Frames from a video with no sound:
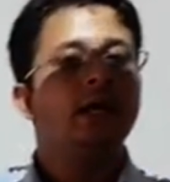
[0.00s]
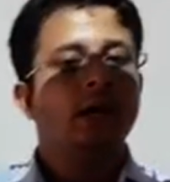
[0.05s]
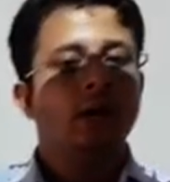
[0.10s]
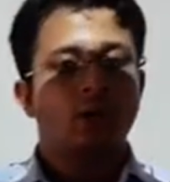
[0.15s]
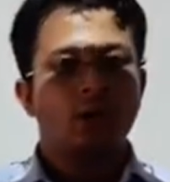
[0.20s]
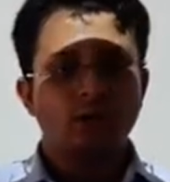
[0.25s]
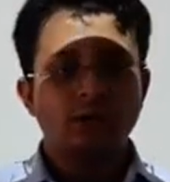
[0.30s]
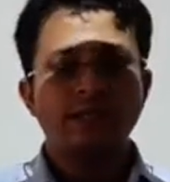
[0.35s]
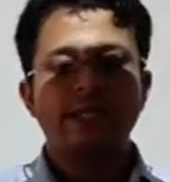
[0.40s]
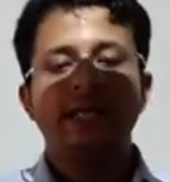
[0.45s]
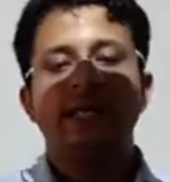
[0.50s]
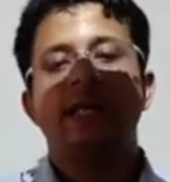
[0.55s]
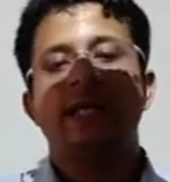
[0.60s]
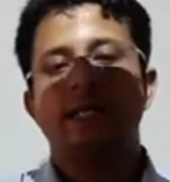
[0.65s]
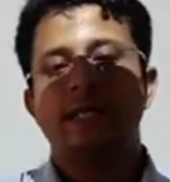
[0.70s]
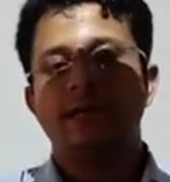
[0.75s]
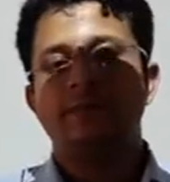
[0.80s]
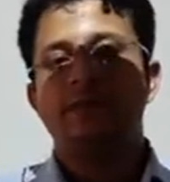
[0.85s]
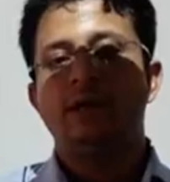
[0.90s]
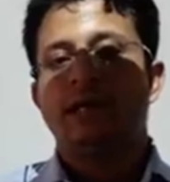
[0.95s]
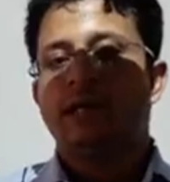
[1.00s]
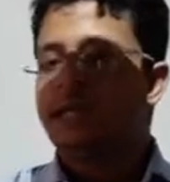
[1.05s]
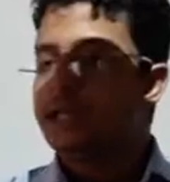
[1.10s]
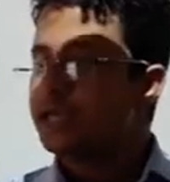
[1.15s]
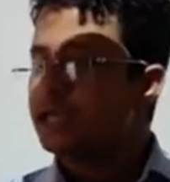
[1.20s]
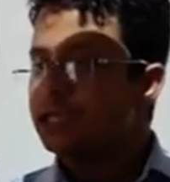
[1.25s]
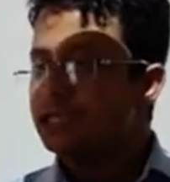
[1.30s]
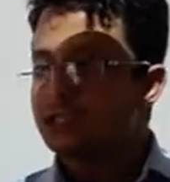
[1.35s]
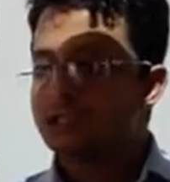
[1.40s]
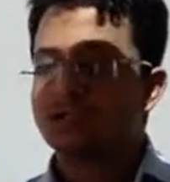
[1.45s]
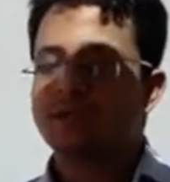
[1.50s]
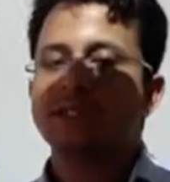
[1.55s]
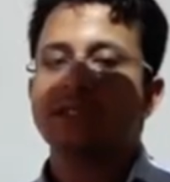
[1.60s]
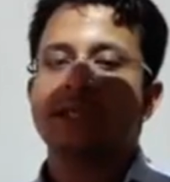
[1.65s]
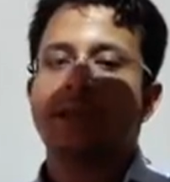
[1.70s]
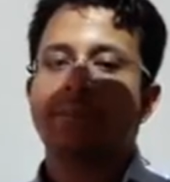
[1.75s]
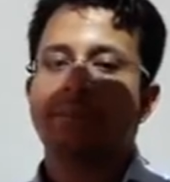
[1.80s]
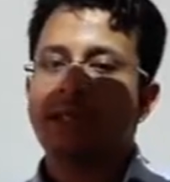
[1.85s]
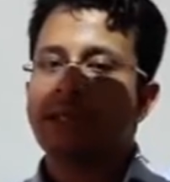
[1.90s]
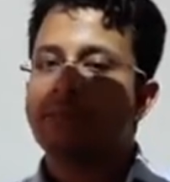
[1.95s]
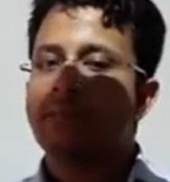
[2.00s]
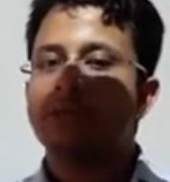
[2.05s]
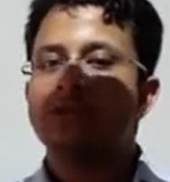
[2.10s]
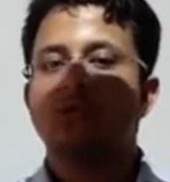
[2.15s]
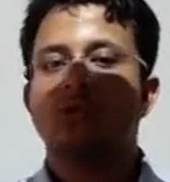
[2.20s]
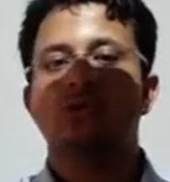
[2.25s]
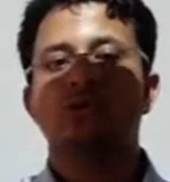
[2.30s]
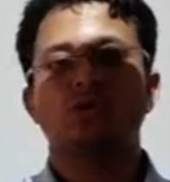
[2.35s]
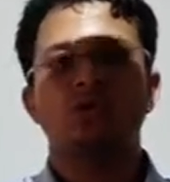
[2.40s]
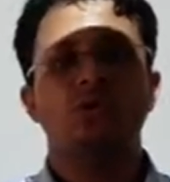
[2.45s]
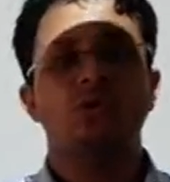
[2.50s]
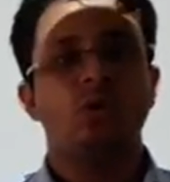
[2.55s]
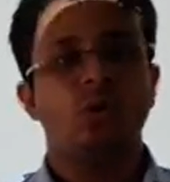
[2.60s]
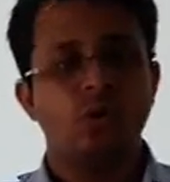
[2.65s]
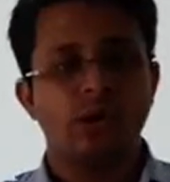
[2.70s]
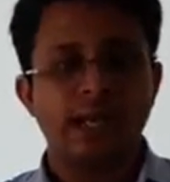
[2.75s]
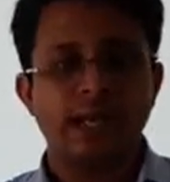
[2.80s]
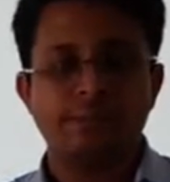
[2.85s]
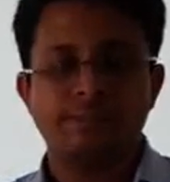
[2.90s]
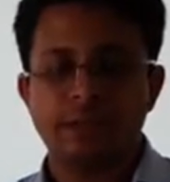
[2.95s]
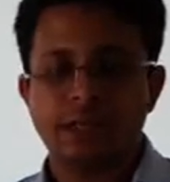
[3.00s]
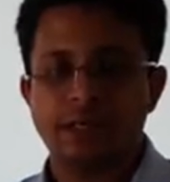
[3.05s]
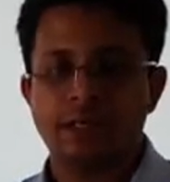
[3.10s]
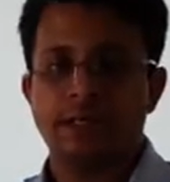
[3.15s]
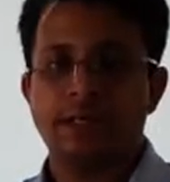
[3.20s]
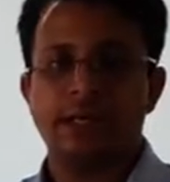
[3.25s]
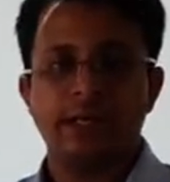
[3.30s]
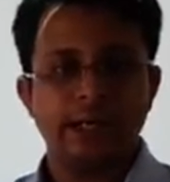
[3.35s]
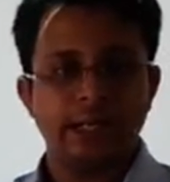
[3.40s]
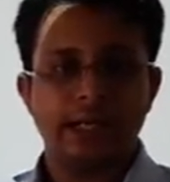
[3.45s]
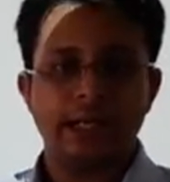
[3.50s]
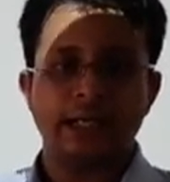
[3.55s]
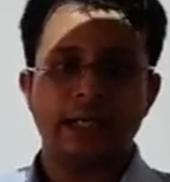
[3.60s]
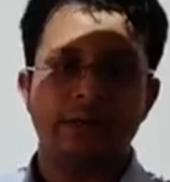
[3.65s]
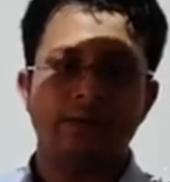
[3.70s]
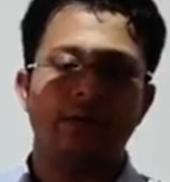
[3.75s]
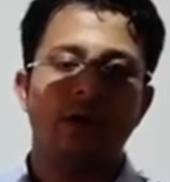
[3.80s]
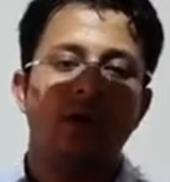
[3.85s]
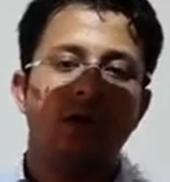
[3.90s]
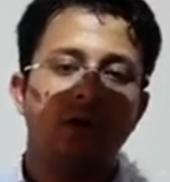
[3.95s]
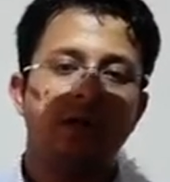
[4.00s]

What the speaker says: own relative, the insurance company must also know that relative.